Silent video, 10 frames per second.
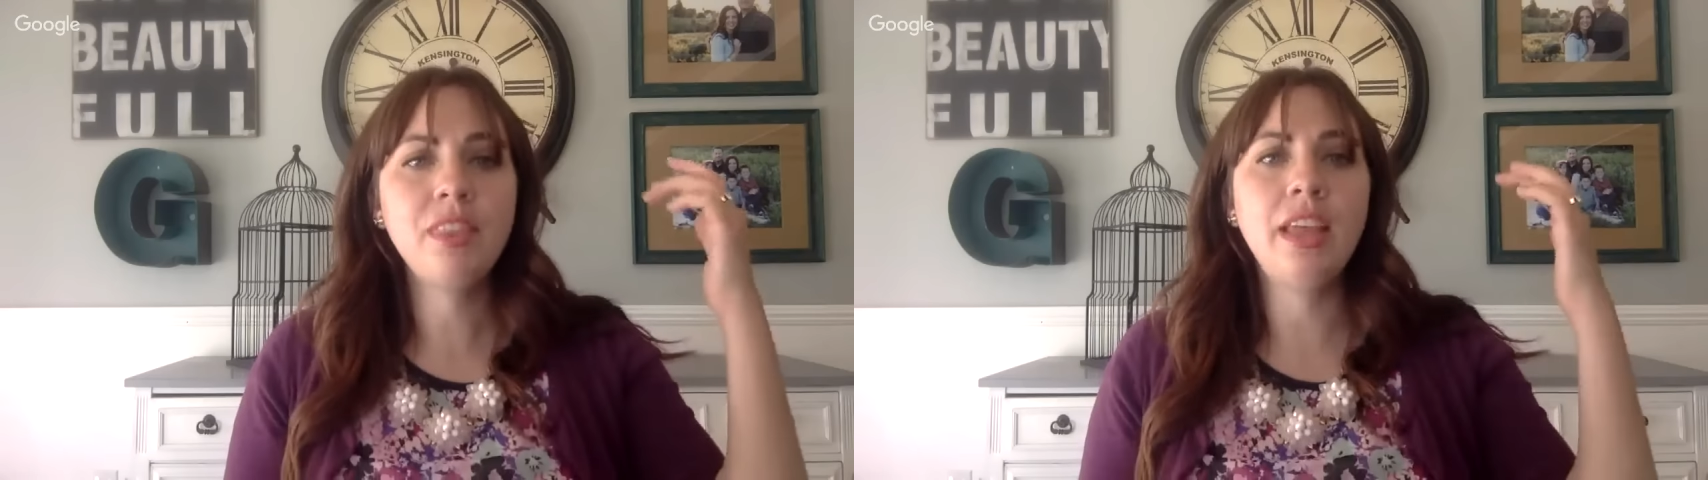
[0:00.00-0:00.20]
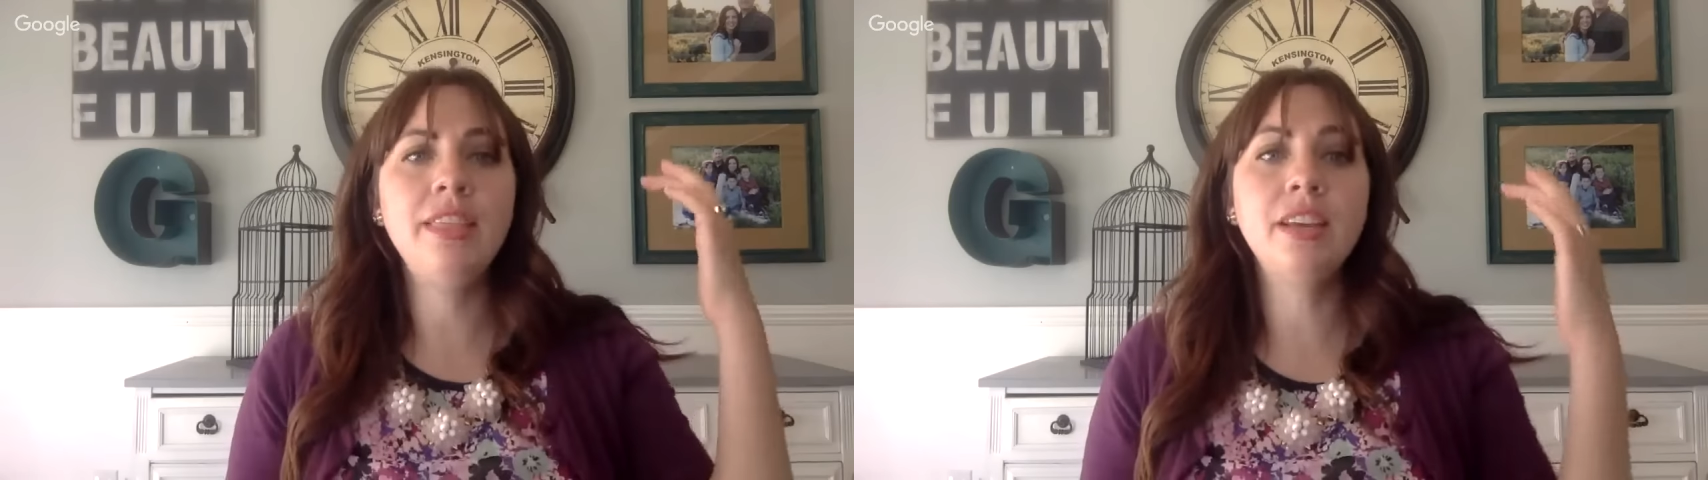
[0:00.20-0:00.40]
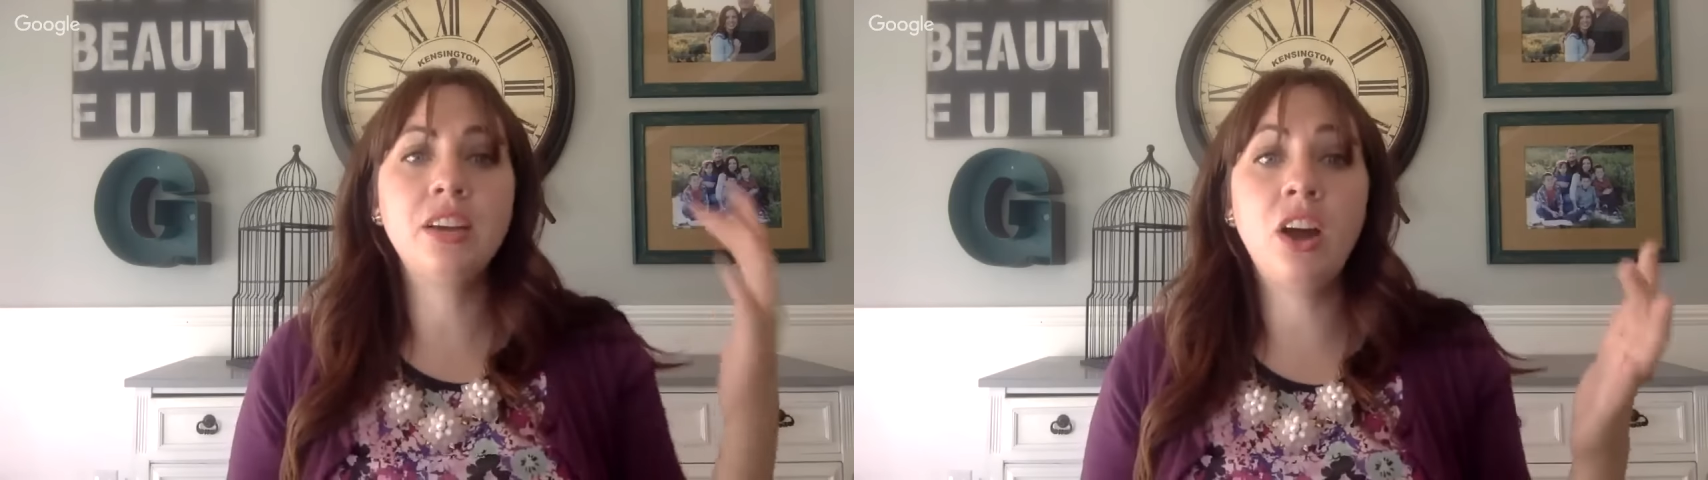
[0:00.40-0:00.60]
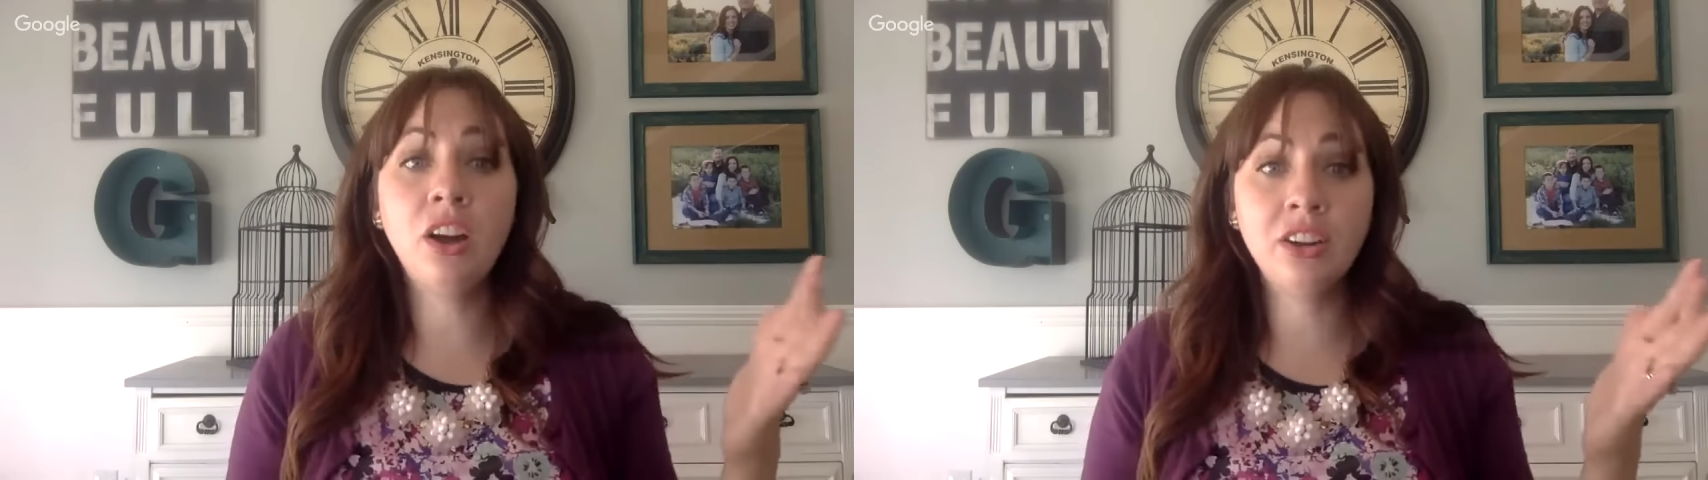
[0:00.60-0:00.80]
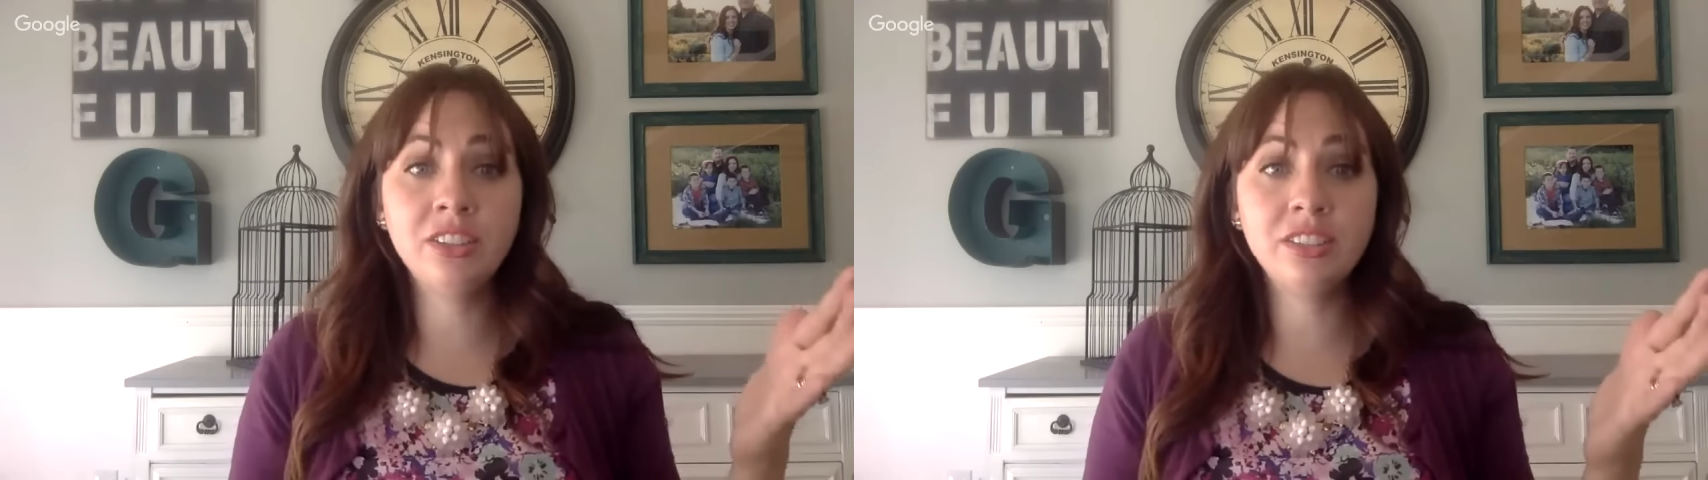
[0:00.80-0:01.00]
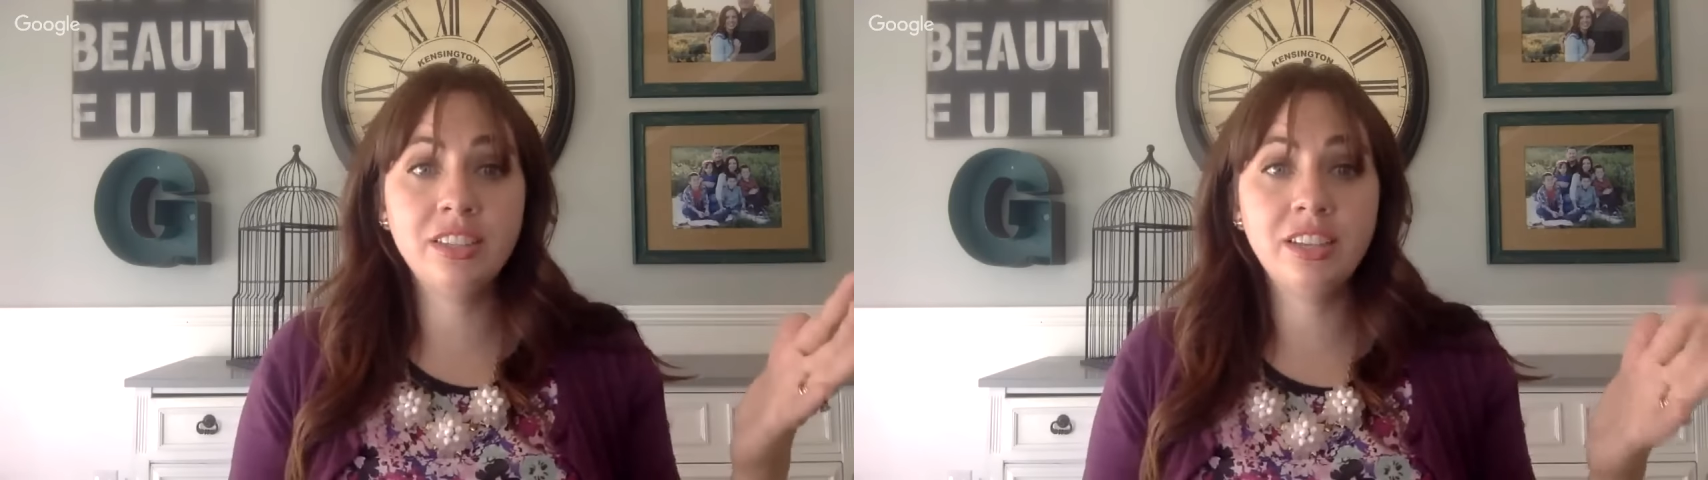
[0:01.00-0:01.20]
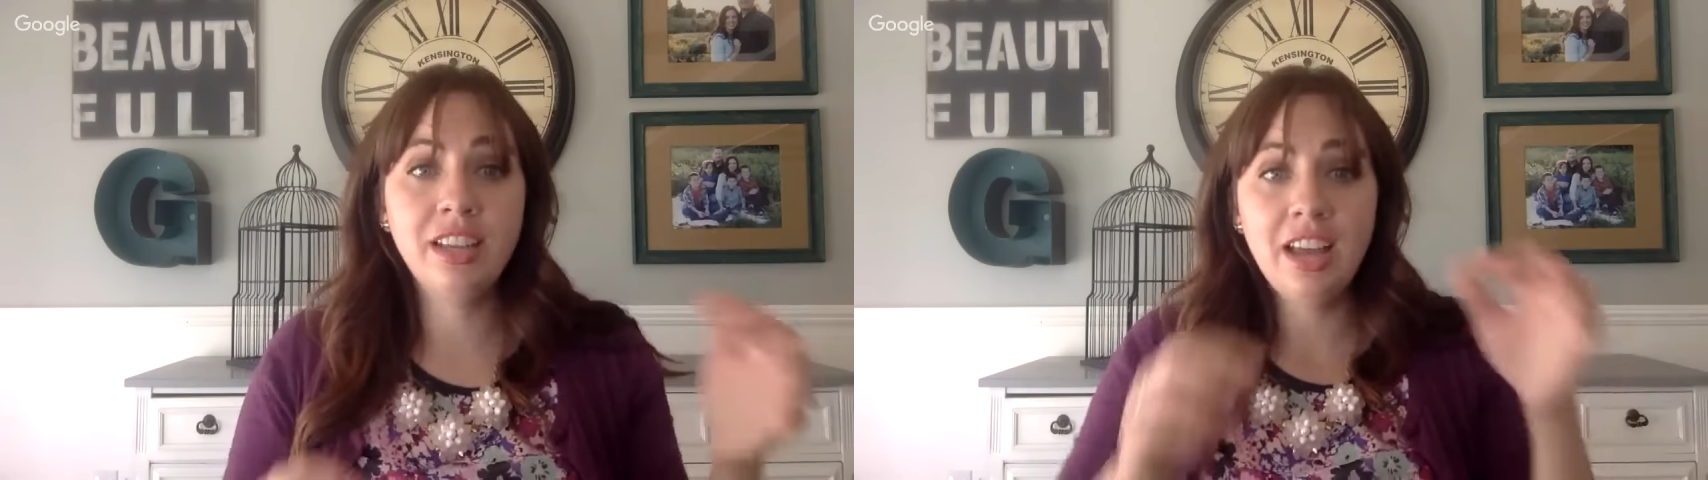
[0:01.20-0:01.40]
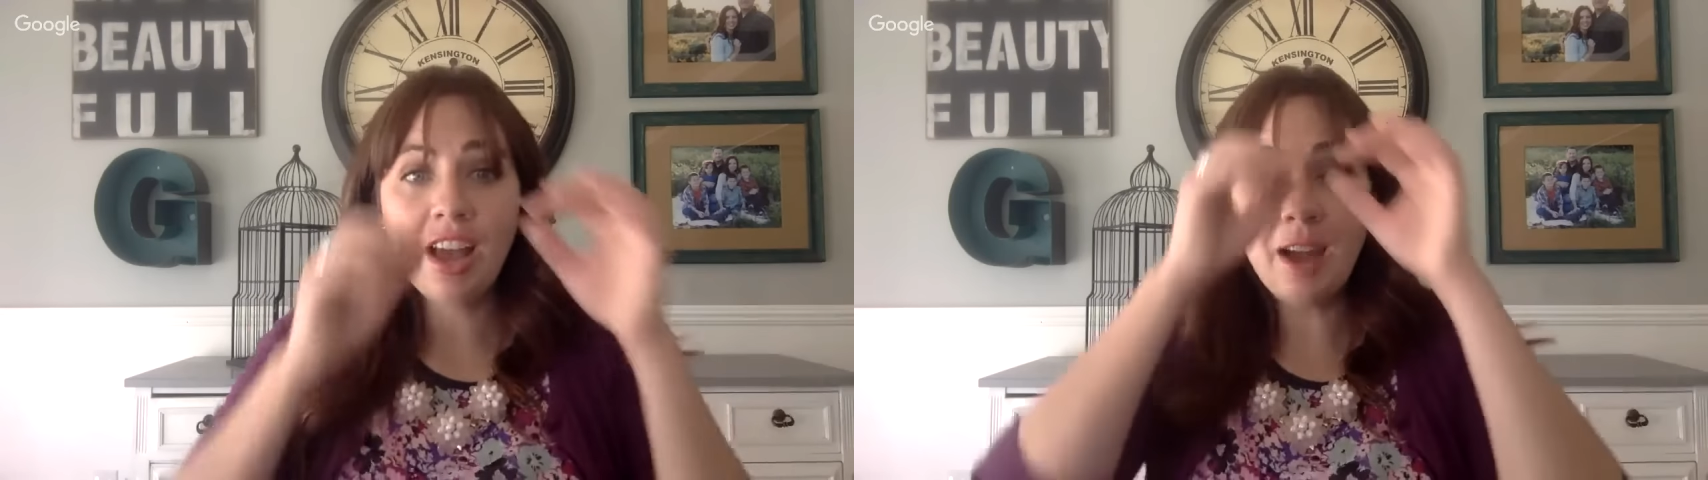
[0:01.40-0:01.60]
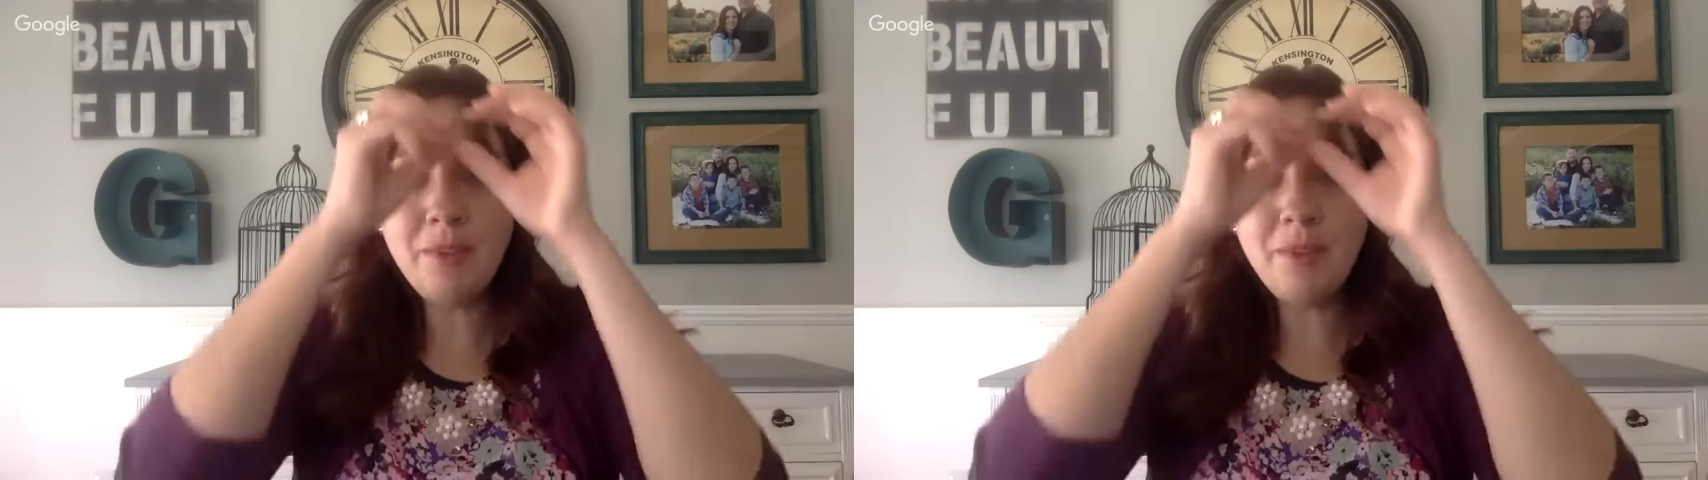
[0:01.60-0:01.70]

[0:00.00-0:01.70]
And the cart, I